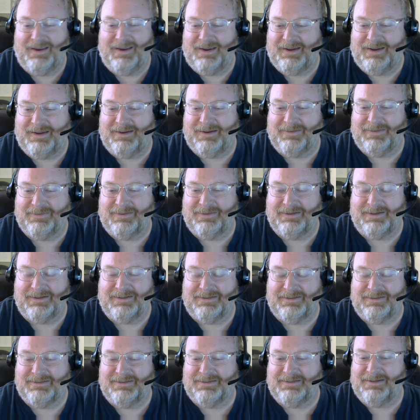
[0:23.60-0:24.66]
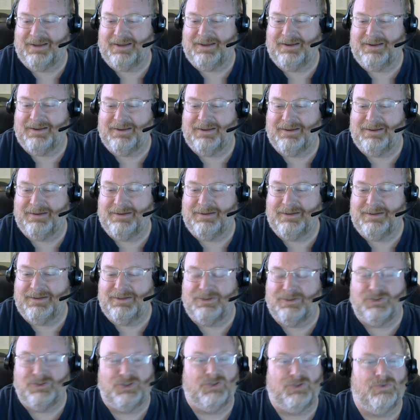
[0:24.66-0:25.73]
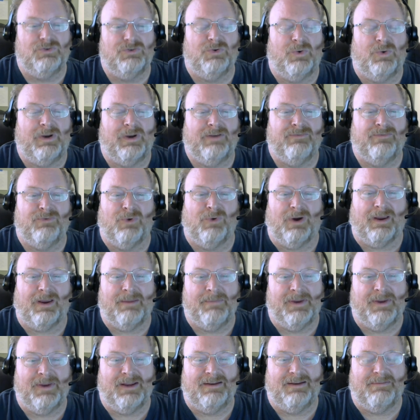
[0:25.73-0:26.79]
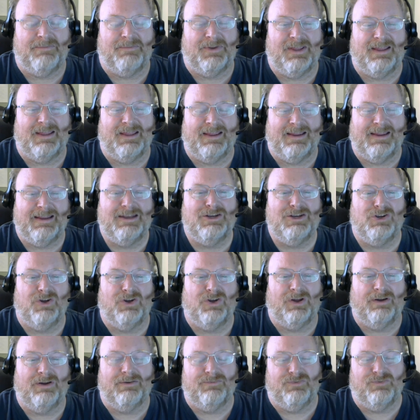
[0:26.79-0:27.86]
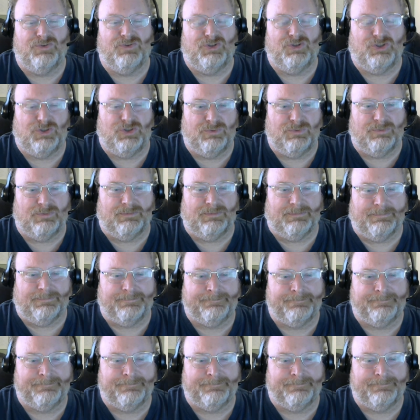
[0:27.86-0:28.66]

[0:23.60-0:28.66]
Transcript: Here it is June 24th, coming up to the end of June.